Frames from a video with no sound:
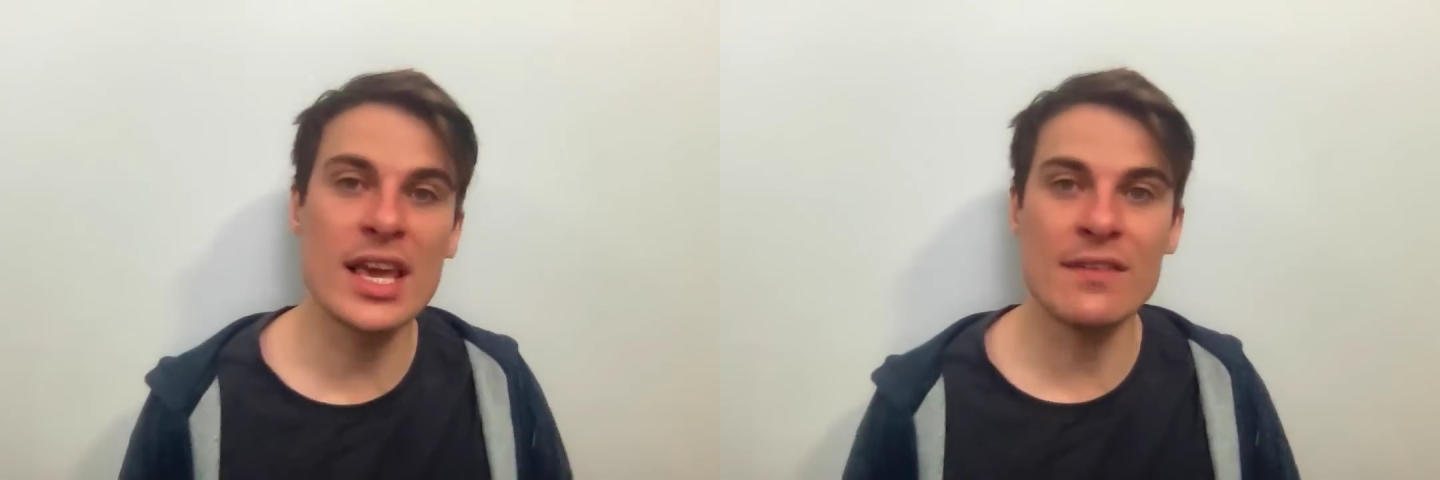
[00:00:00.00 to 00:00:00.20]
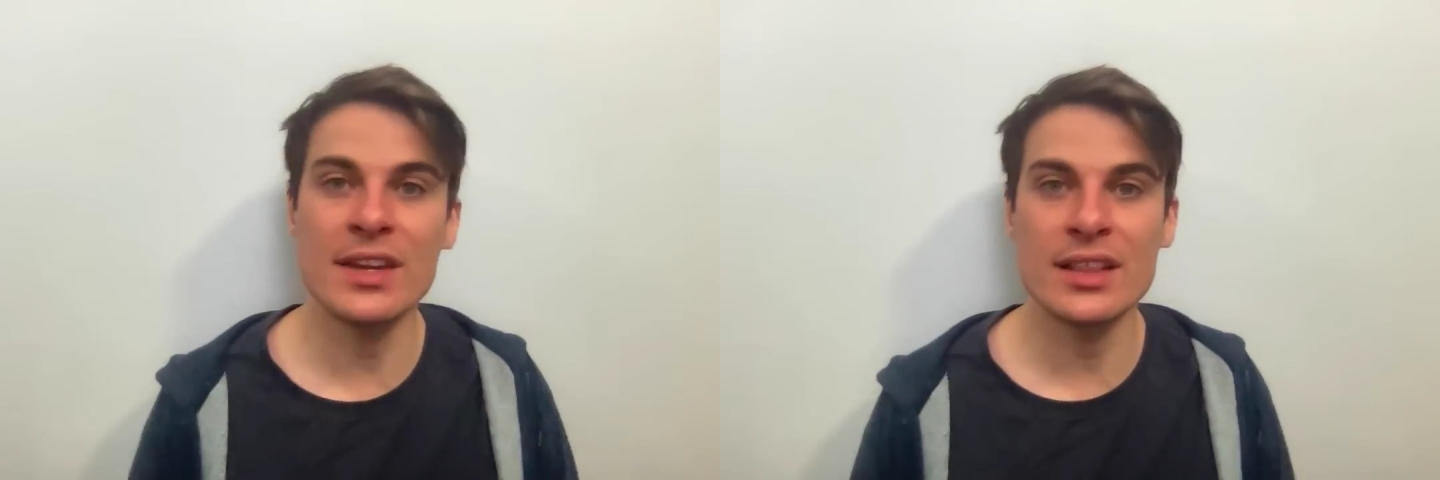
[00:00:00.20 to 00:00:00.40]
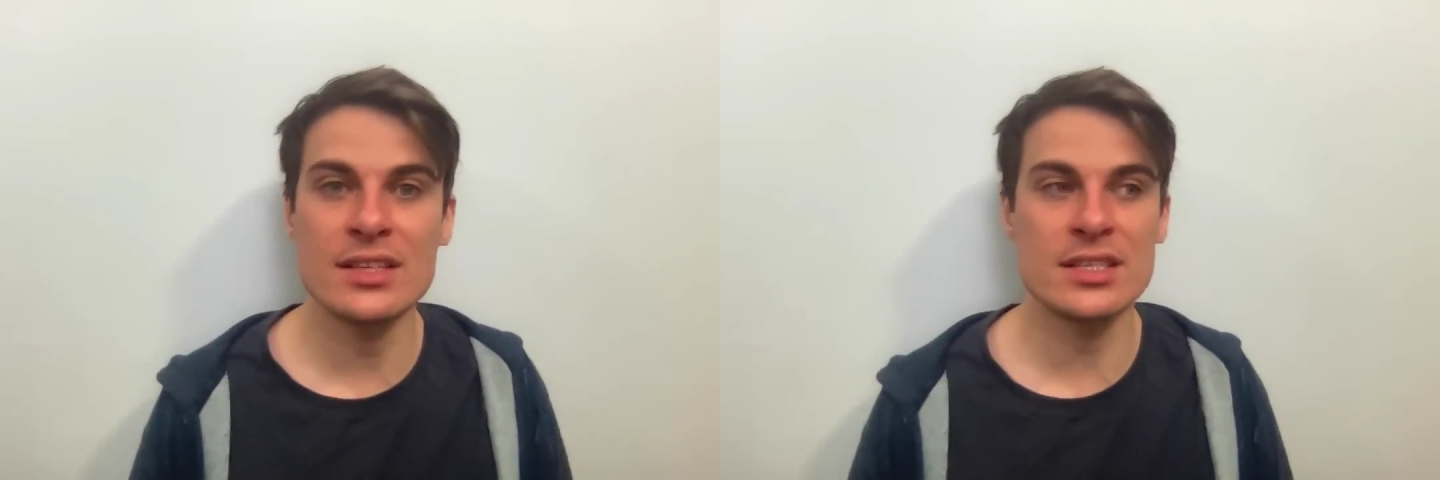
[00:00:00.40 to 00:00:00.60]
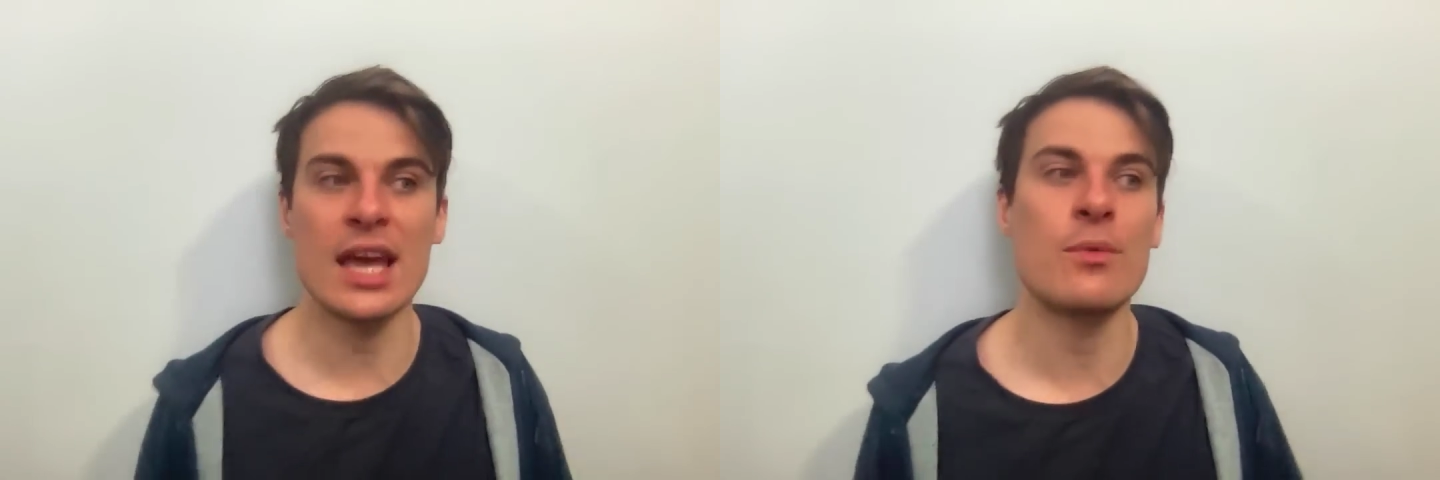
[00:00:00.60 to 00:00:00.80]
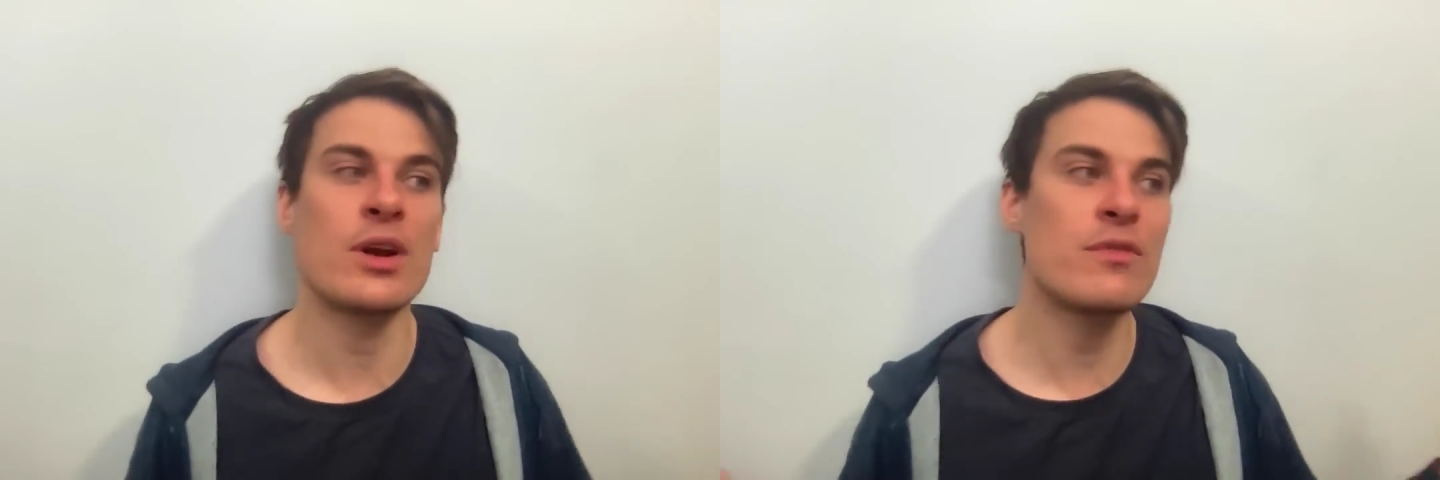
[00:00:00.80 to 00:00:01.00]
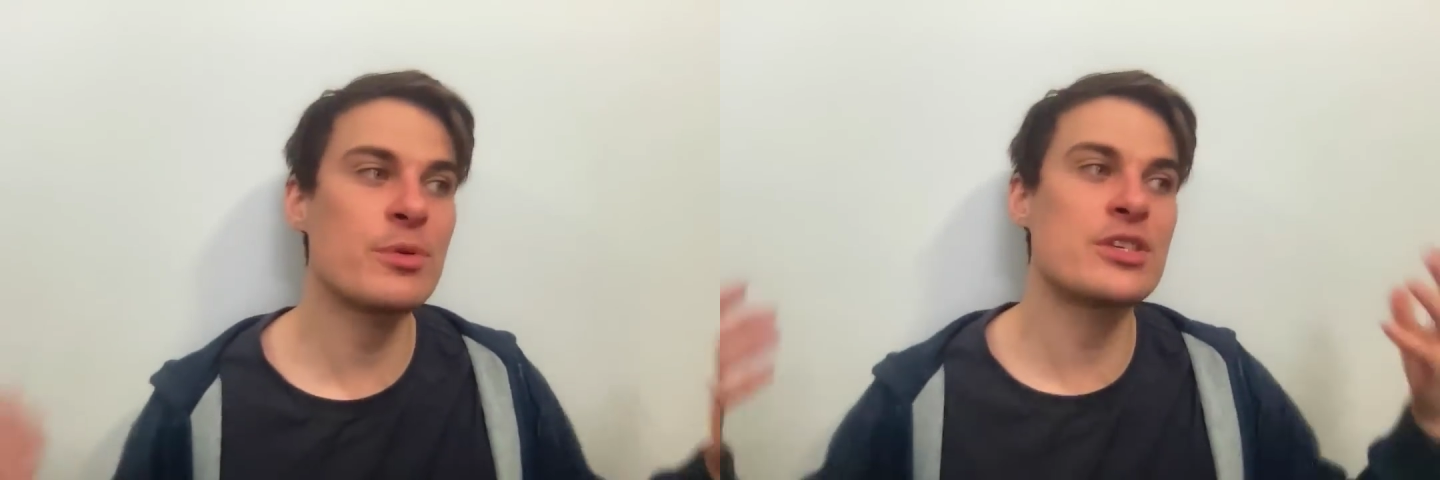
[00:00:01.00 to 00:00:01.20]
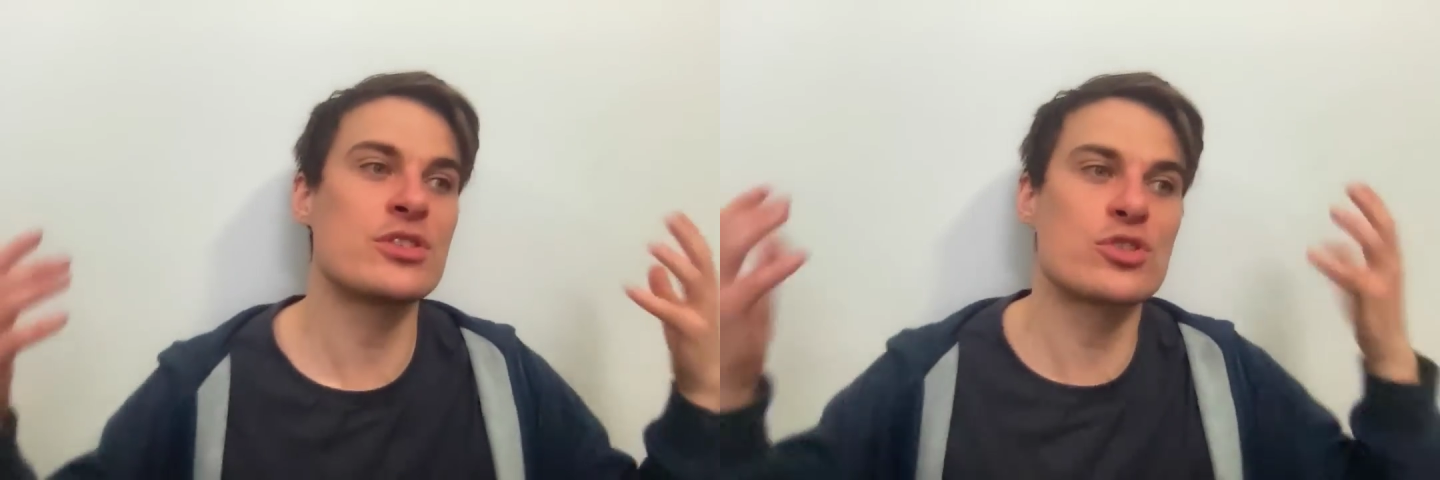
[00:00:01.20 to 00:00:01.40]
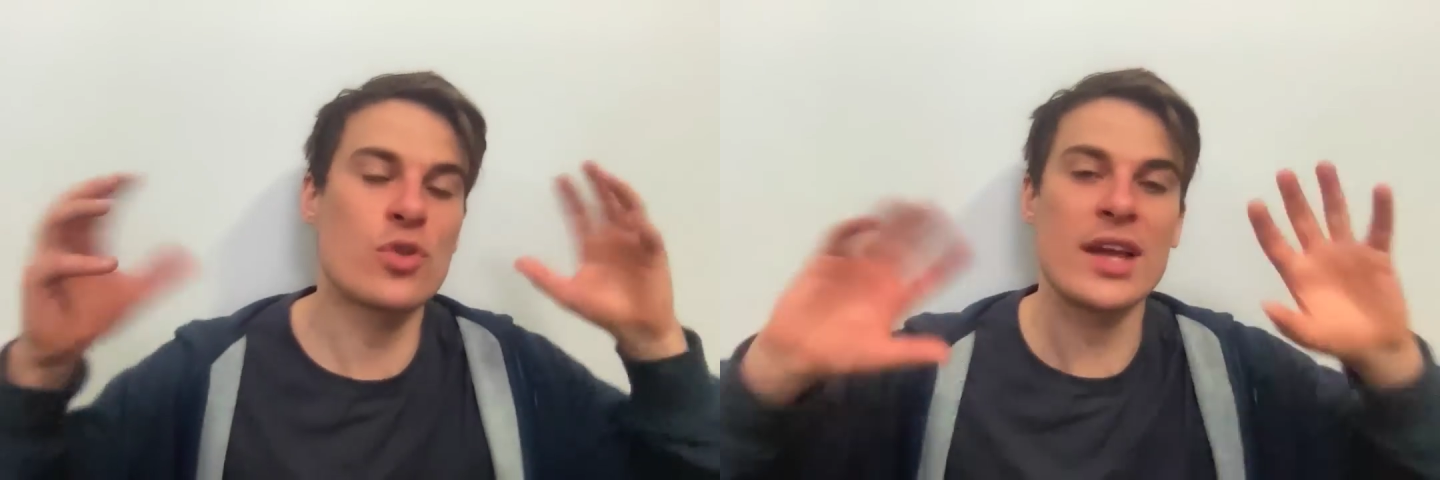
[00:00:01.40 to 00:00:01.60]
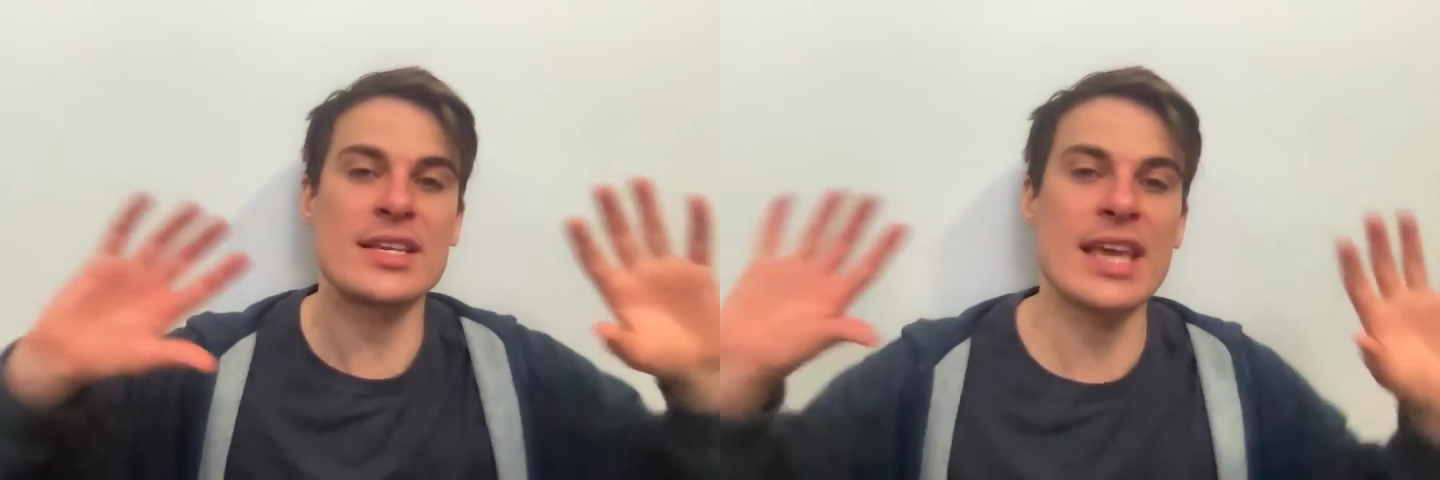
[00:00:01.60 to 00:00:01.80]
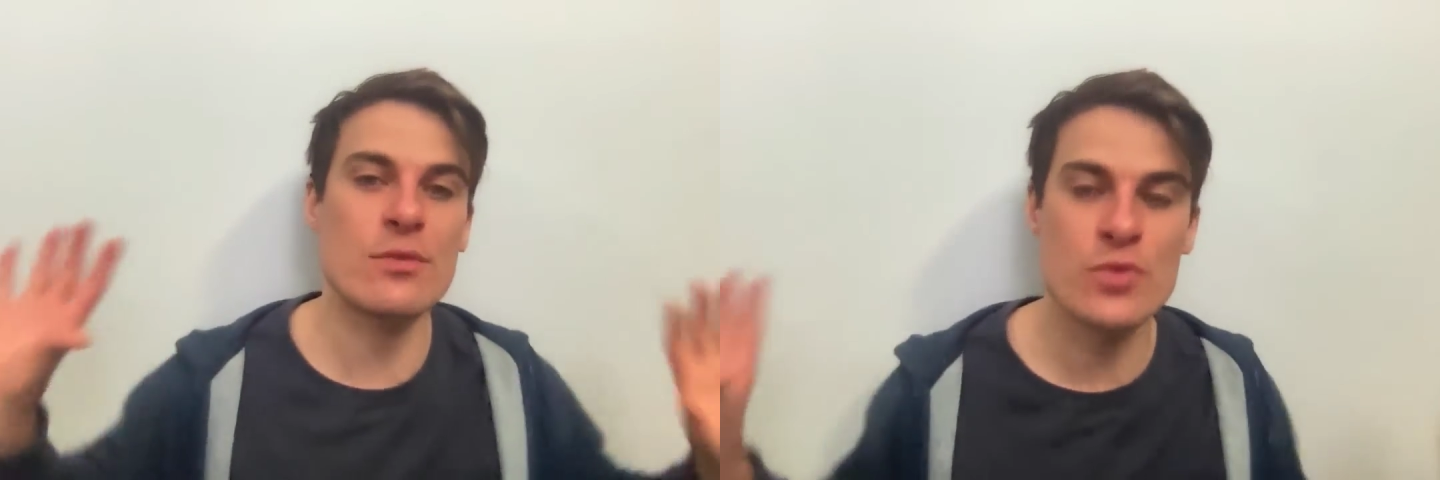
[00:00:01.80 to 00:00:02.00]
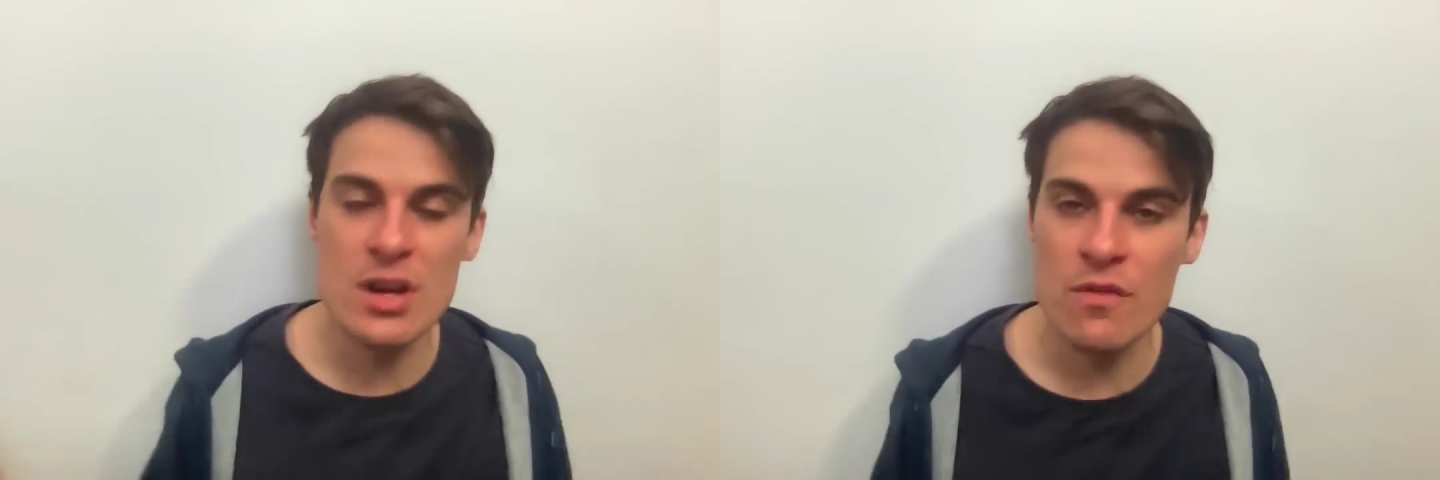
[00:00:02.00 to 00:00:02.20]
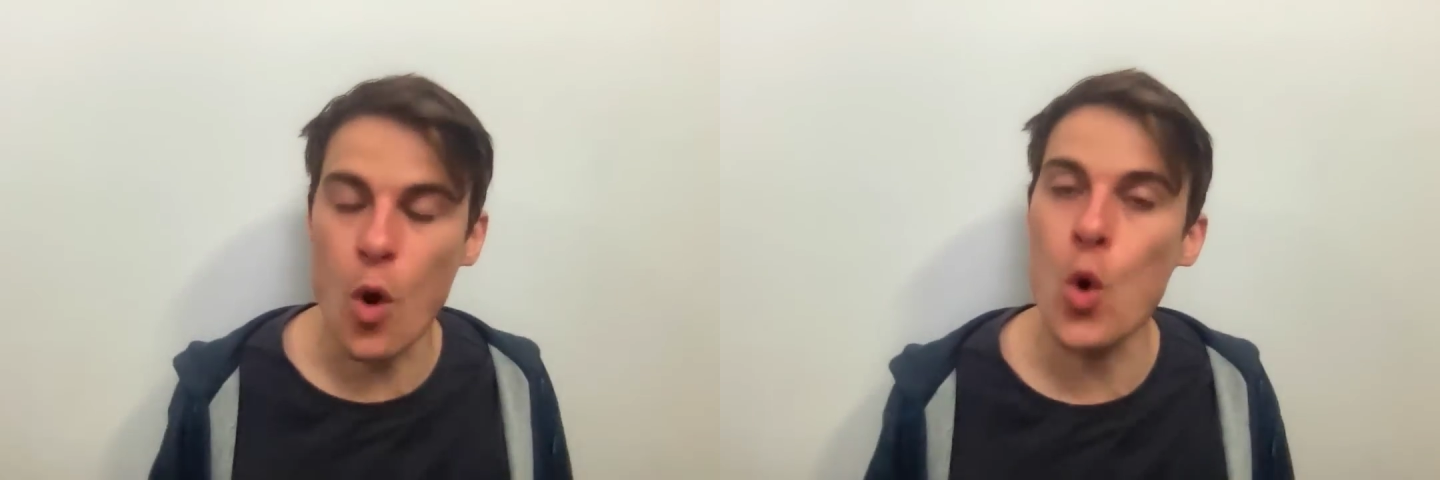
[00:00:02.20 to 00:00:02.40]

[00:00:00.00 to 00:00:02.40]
even in this day where everybody's just trying to get rid of